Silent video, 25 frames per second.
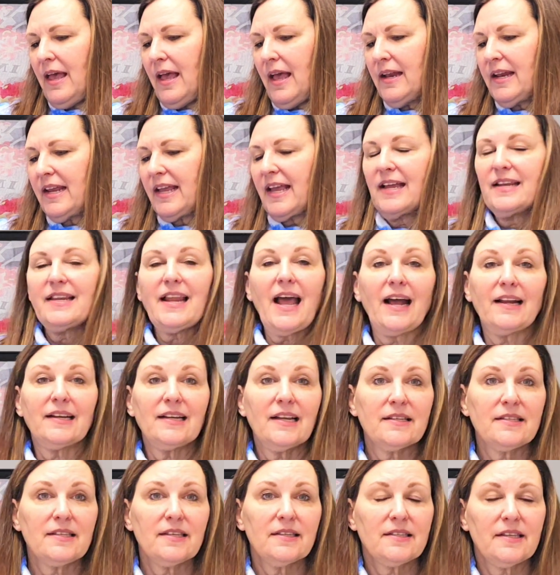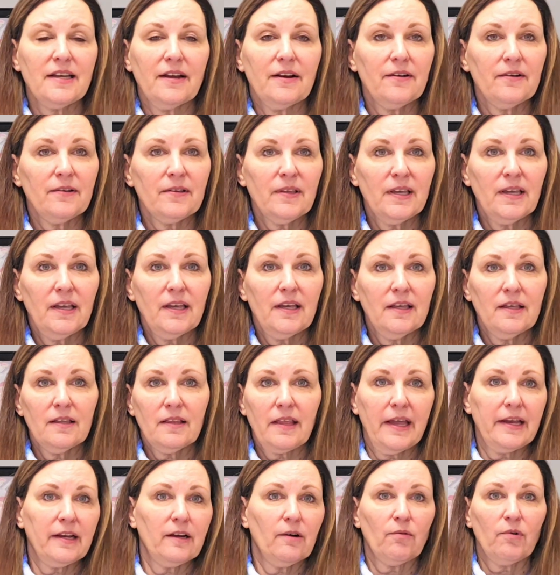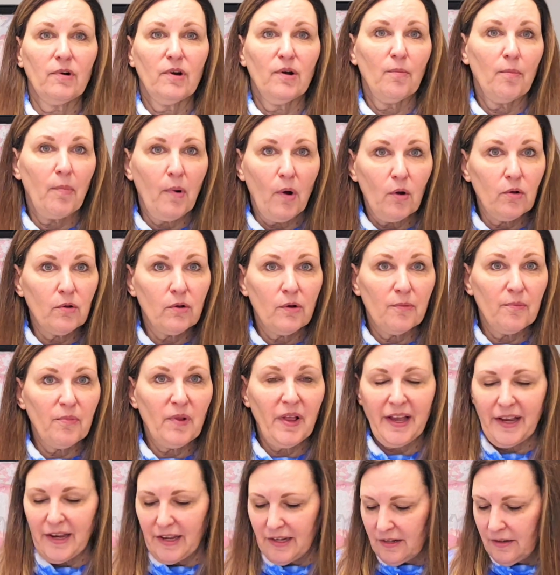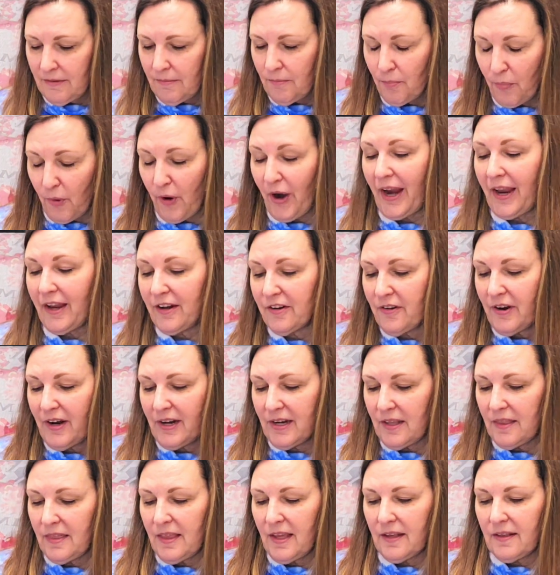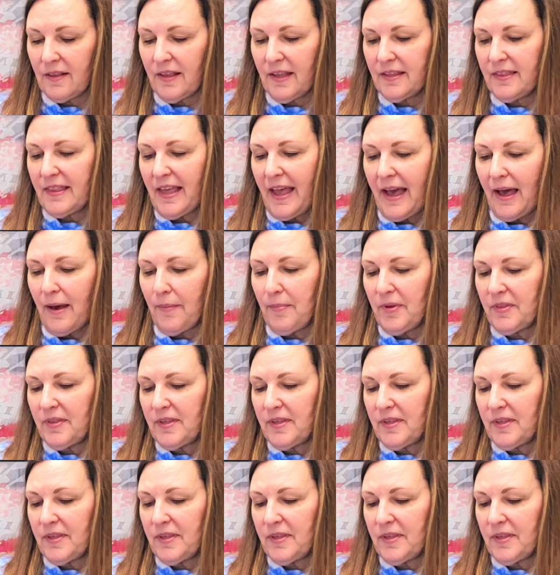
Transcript: And again, not necessarily like a real Bolo brand or anything like that,